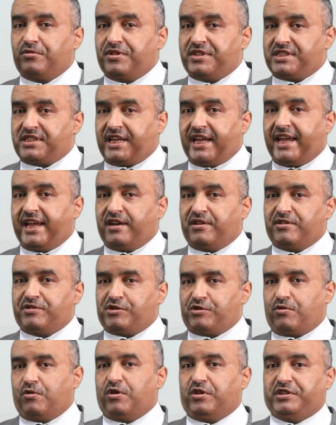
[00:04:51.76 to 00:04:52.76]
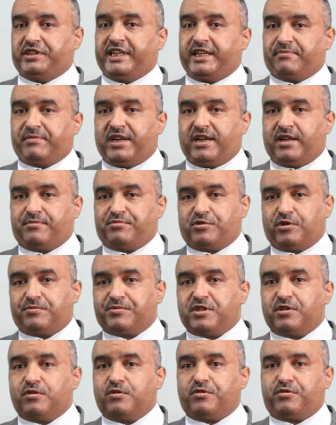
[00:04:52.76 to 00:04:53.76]
skin, which is called dermal
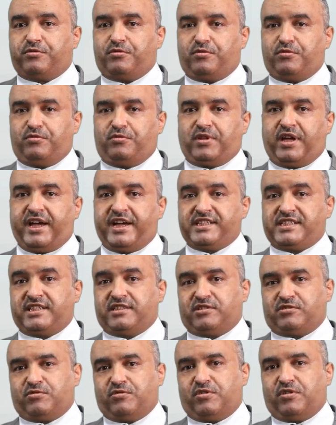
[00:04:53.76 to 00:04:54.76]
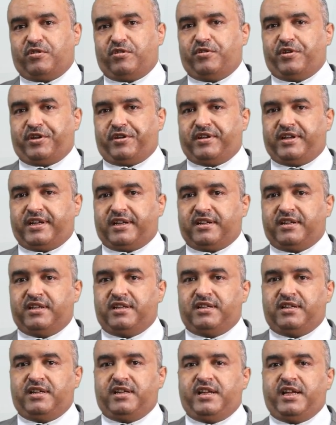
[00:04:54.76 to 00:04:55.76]
absorption, or through the eyes, and it's called ocular.
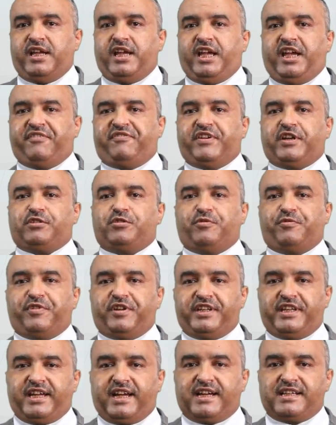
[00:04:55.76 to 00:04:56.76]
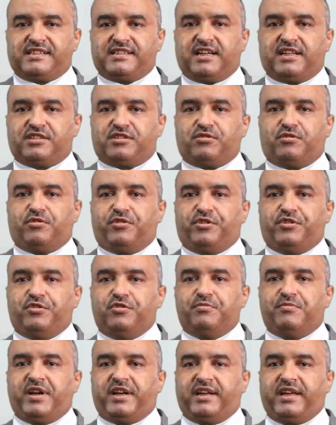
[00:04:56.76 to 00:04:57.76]
Effect of any hazards on
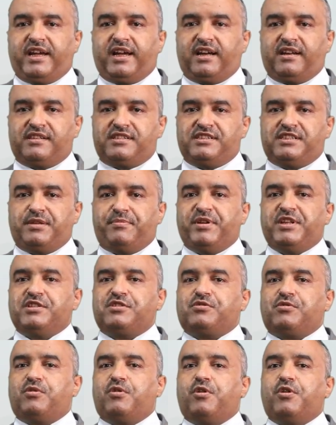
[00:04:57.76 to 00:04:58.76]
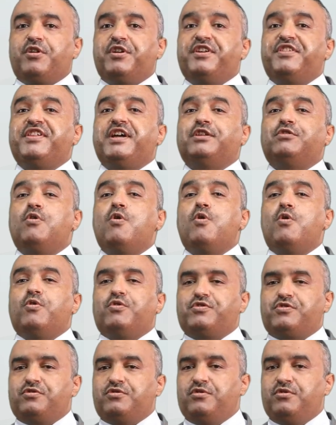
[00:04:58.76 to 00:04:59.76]
human health depends on the
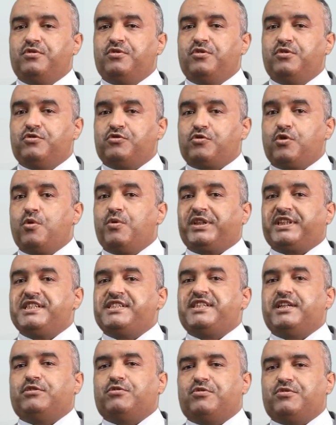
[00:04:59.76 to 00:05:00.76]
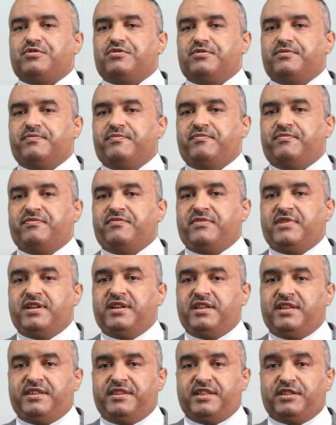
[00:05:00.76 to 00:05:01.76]
dose. So what is the dose?
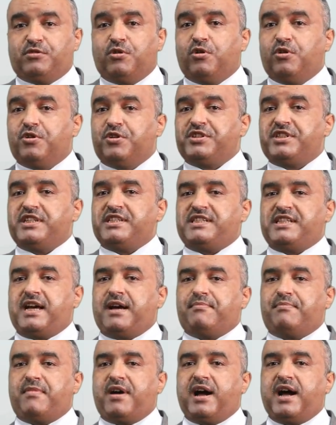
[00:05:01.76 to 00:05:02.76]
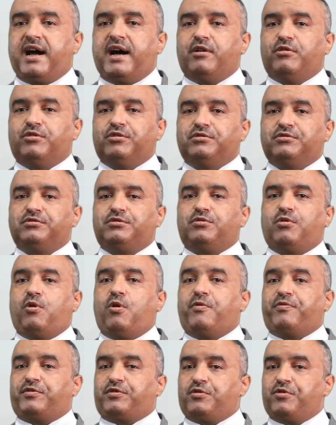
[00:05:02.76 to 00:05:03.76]
The dose is the amount
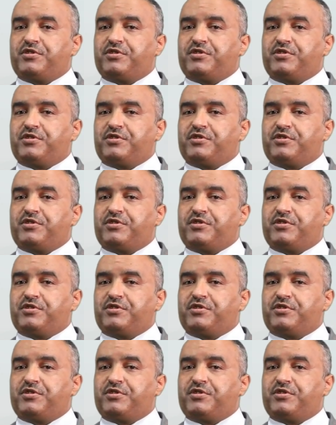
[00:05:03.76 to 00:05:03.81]
of